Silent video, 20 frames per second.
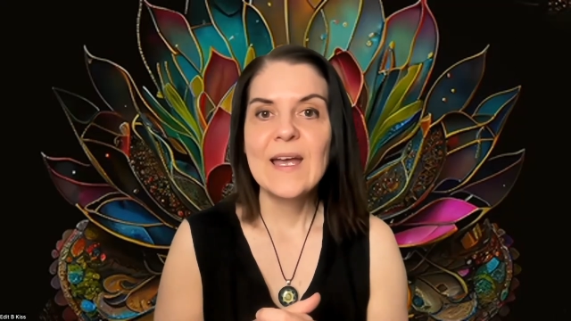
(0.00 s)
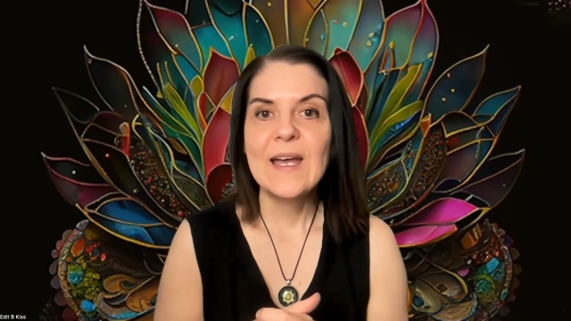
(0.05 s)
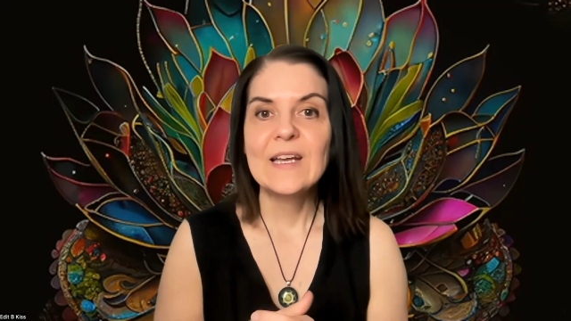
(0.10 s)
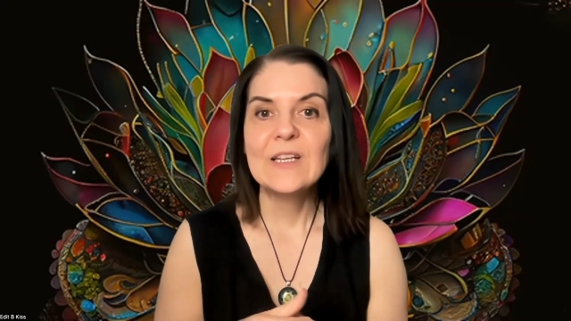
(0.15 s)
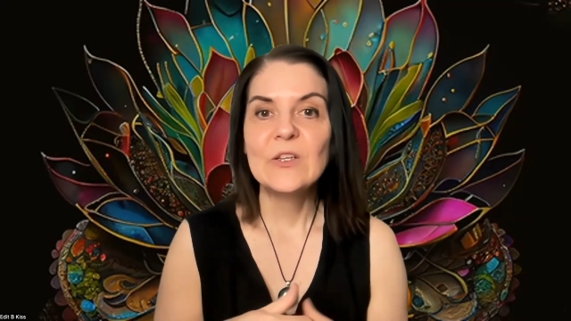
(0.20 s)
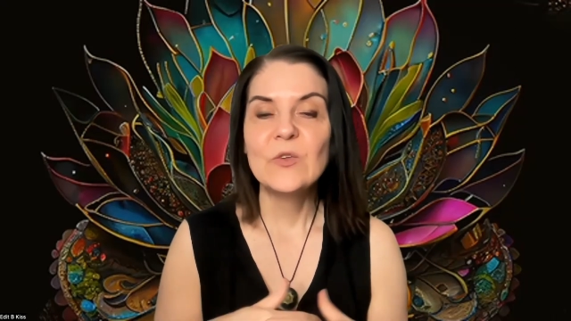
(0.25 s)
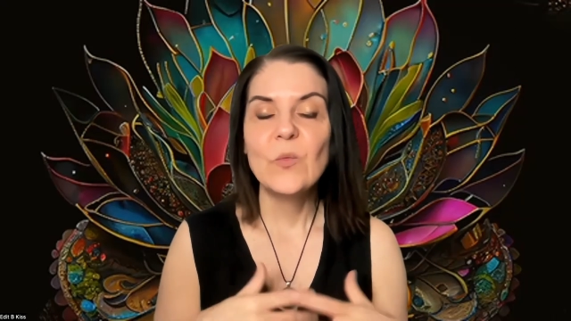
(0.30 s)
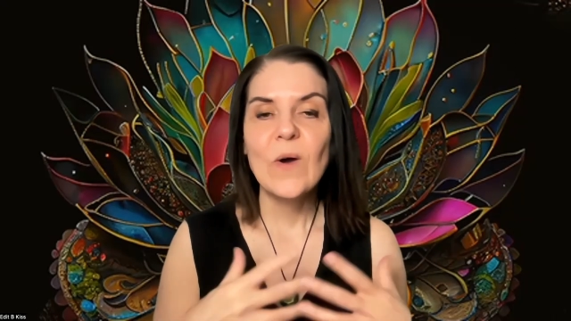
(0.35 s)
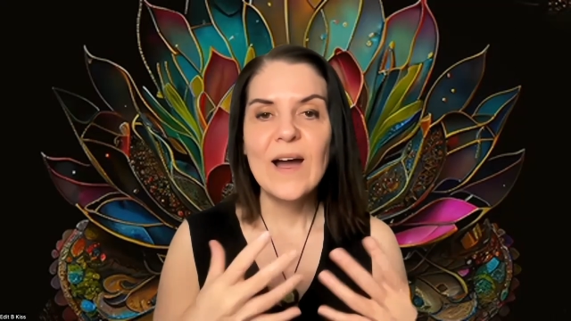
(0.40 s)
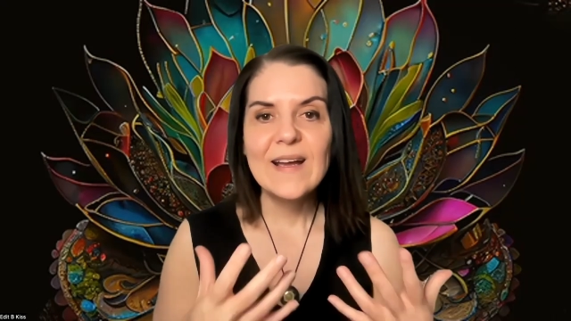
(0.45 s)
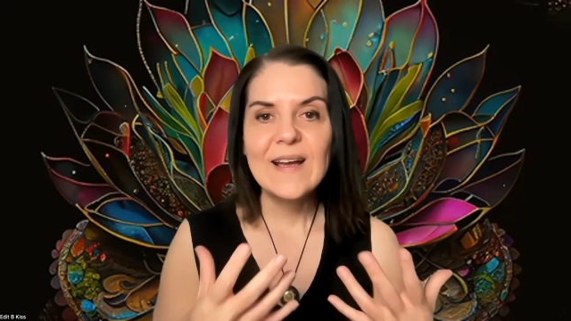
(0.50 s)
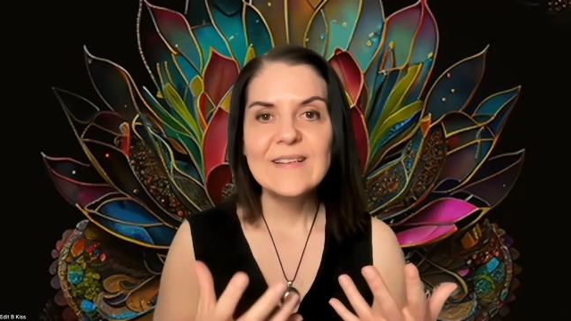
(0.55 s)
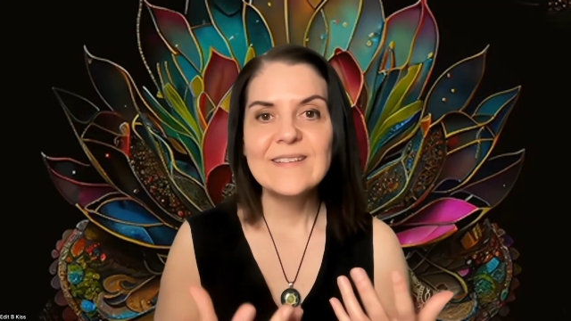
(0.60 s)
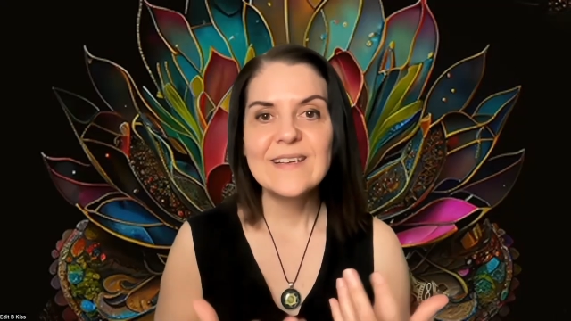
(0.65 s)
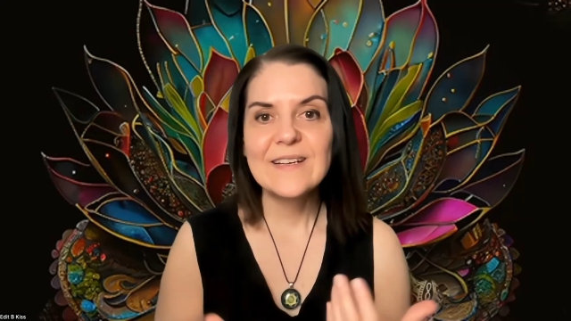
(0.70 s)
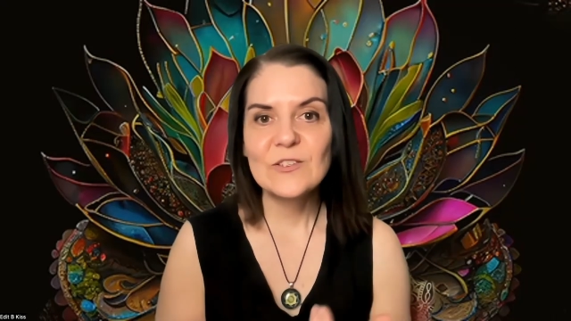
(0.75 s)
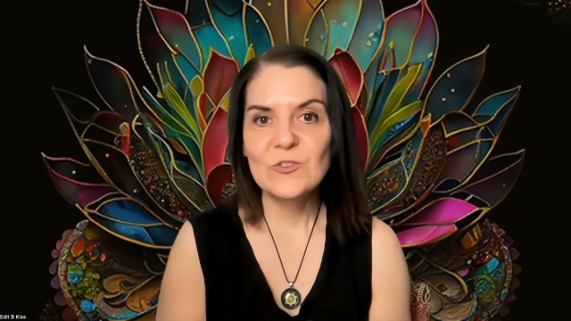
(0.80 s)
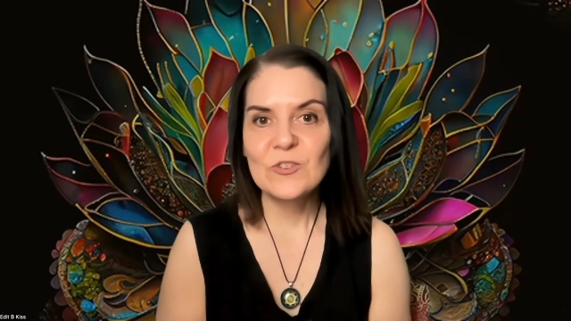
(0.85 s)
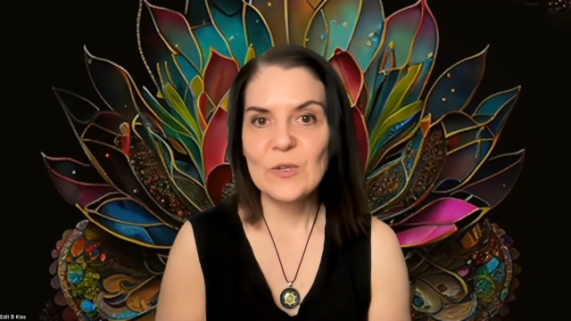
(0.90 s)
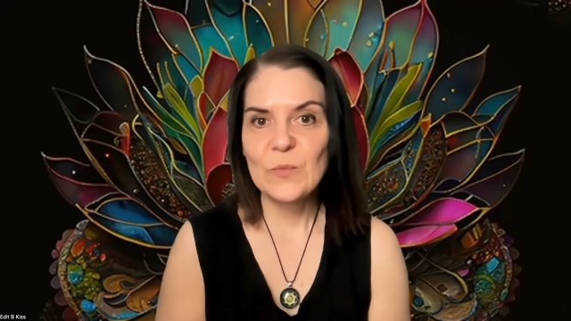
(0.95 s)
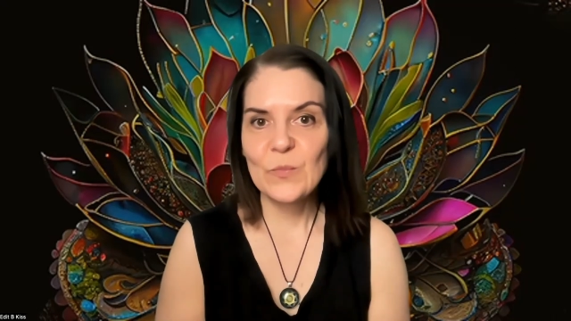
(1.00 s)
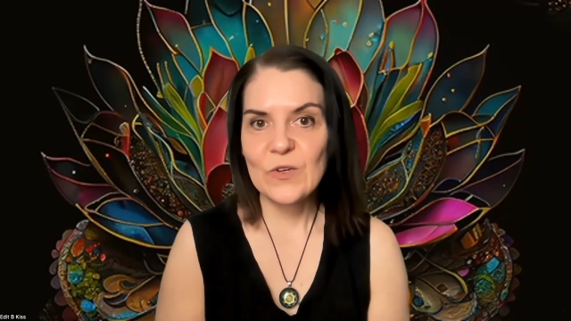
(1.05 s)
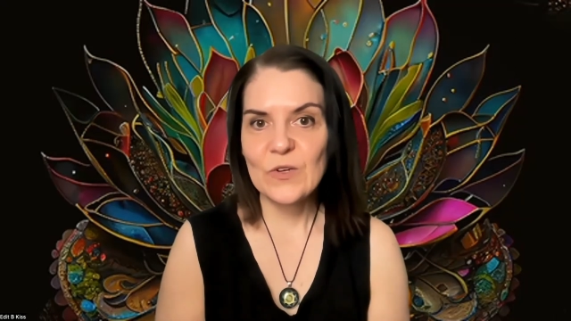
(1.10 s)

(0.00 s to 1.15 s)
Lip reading: And why is actually